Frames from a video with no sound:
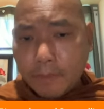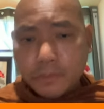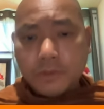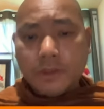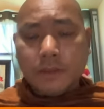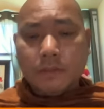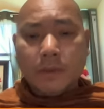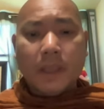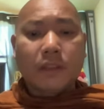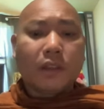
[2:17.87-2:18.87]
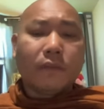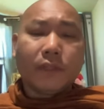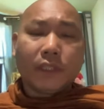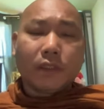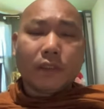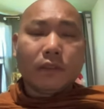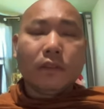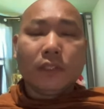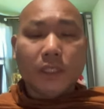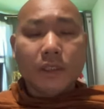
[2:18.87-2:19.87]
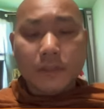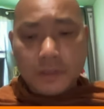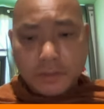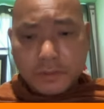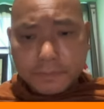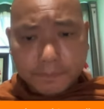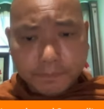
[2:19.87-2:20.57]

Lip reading: Buddhist biographical literature.